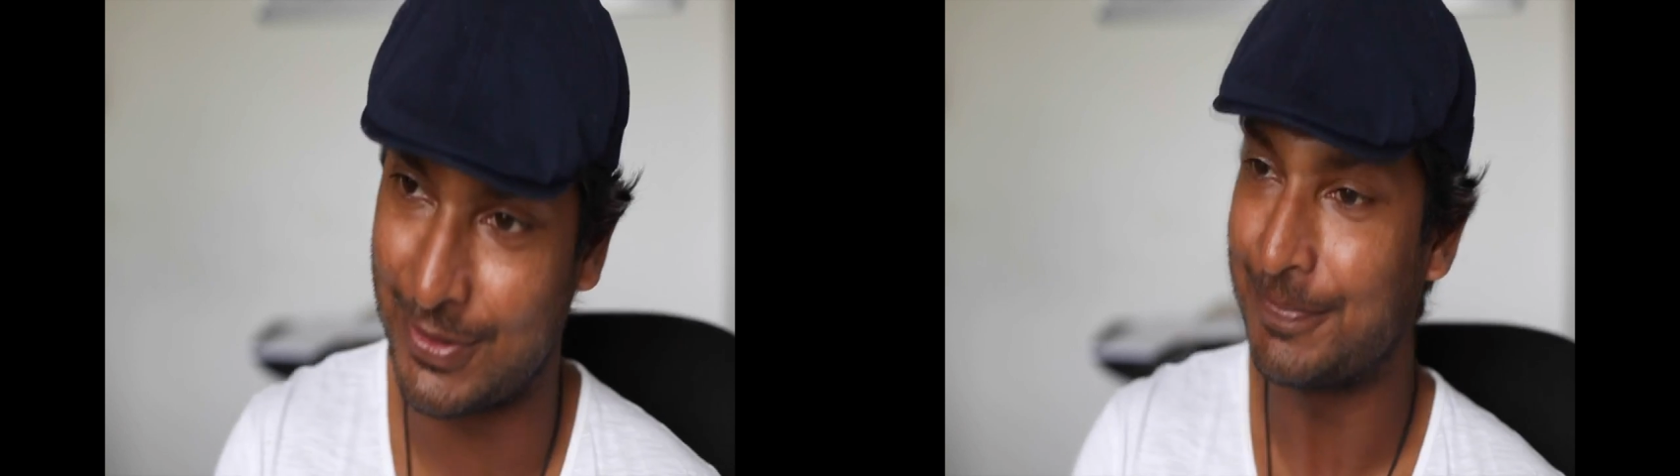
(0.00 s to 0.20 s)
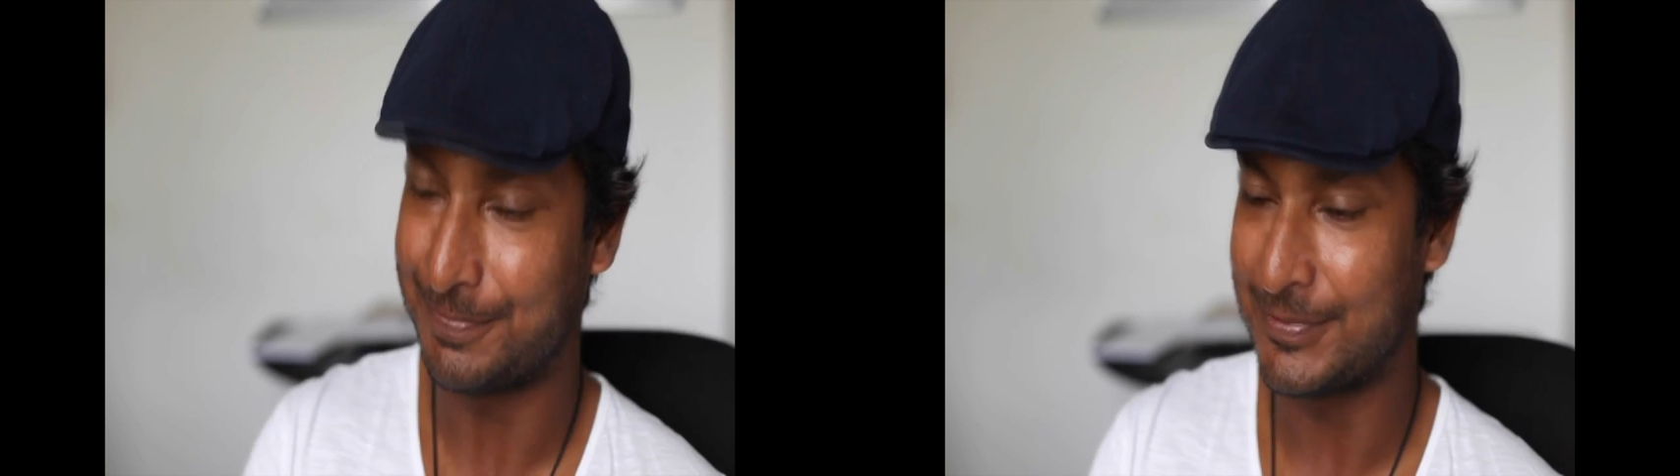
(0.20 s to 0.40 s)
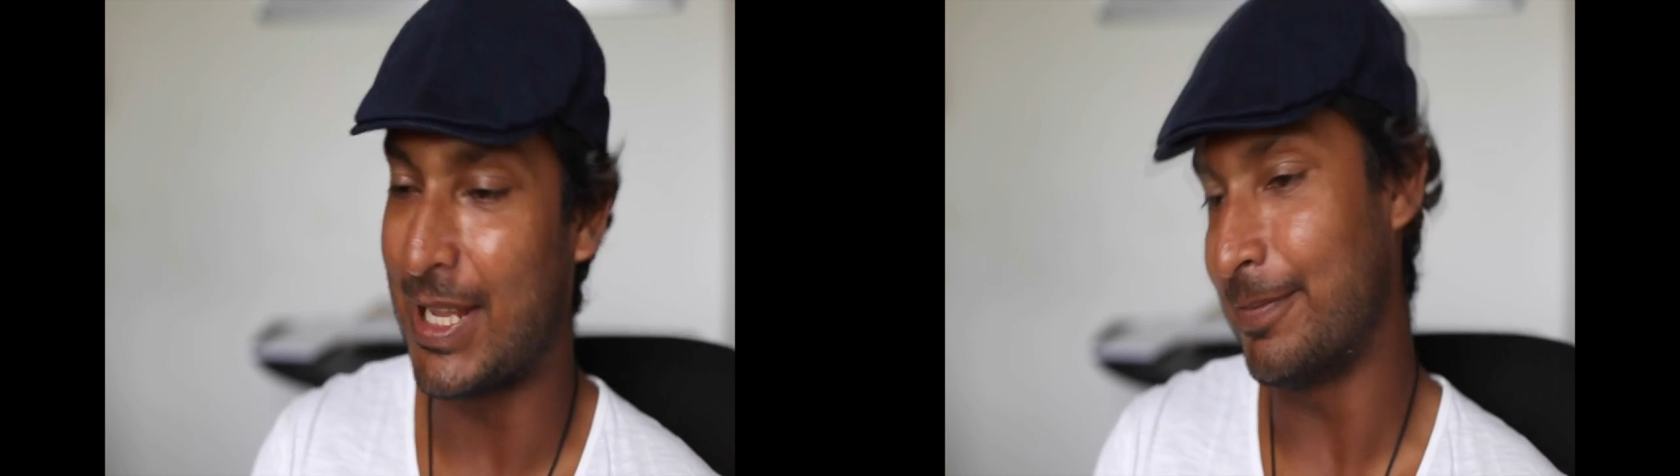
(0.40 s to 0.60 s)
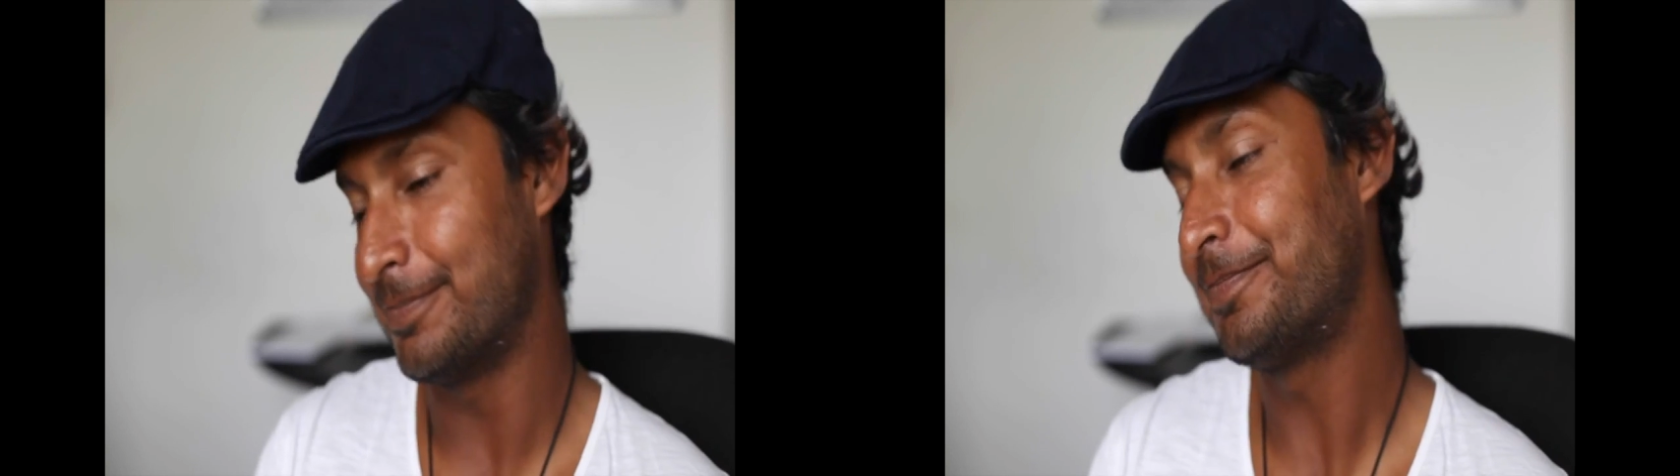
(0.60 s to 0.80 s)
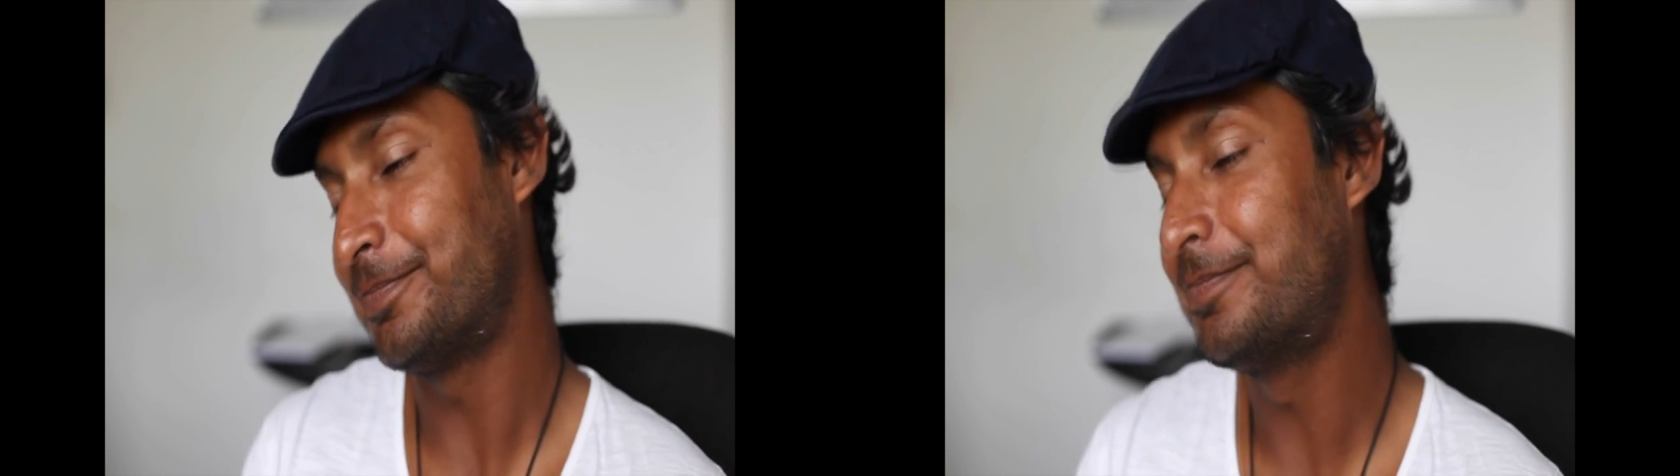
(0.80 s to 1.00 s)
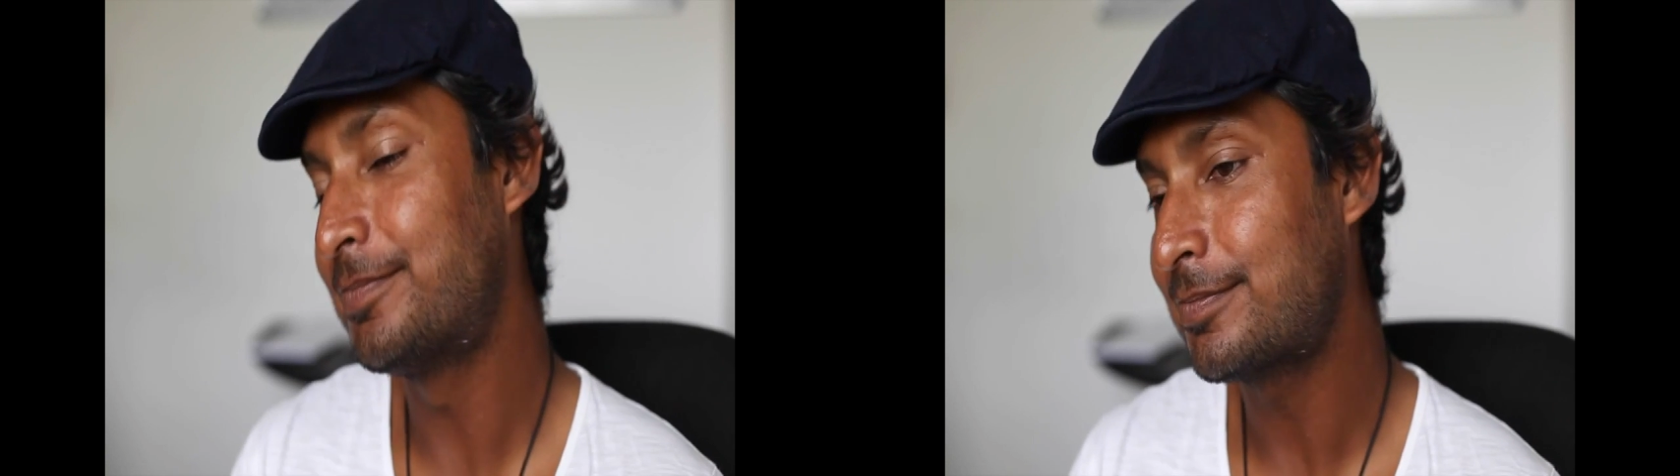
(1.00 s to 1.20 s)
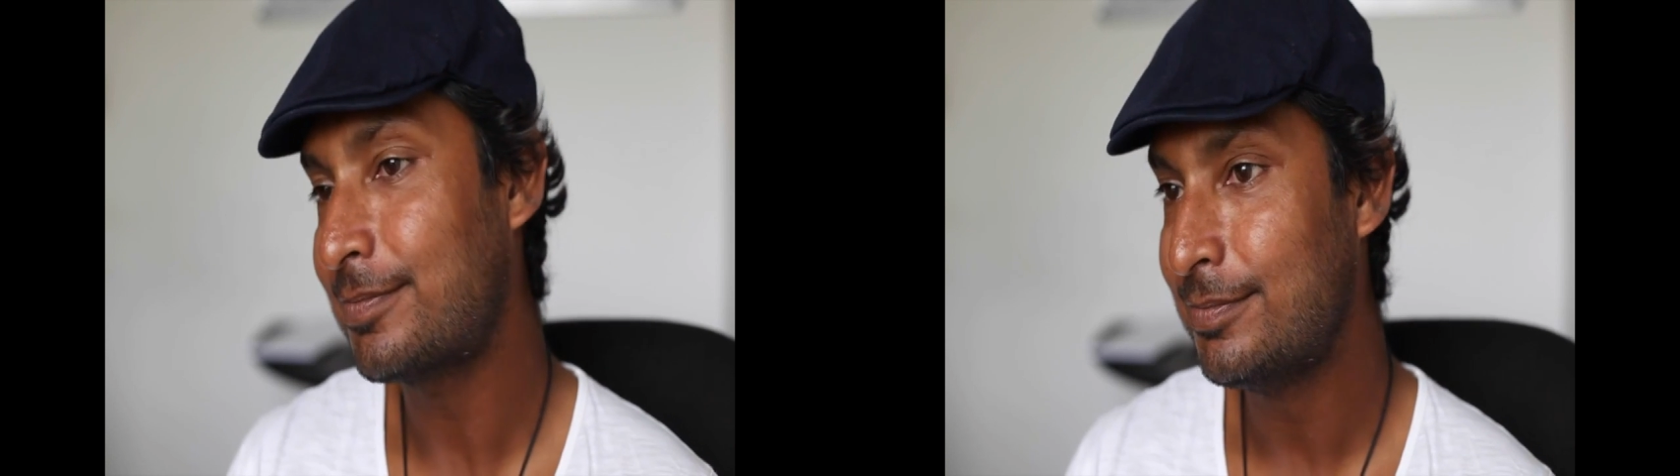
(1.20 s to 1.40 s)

Yeah. What does